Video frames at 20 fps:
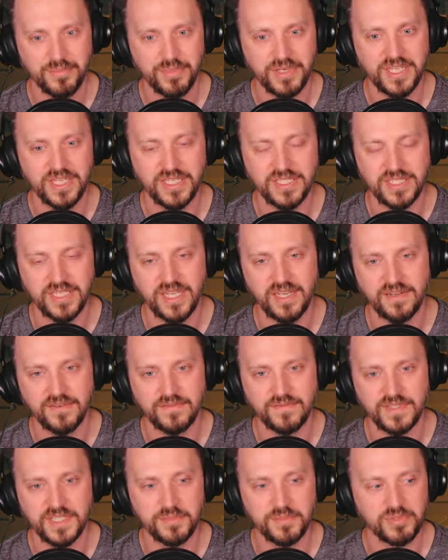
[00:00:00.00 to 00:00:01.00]
but he doesn't
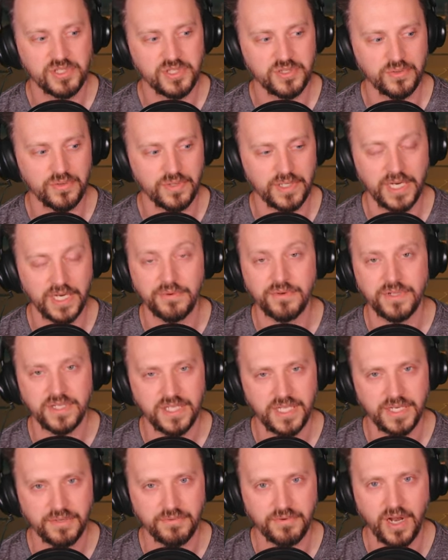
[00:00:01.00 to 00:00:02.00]
have deep story. I really
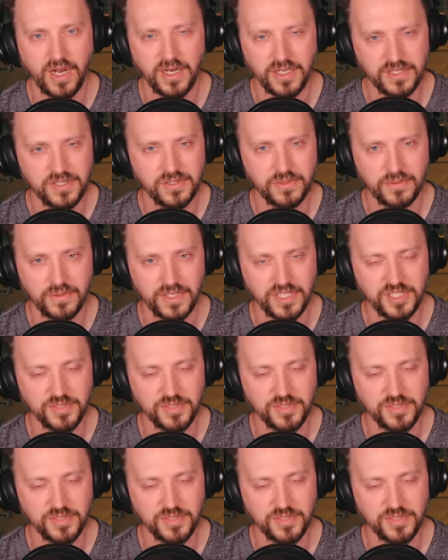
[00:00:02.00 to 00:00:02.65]
like Ranni's story.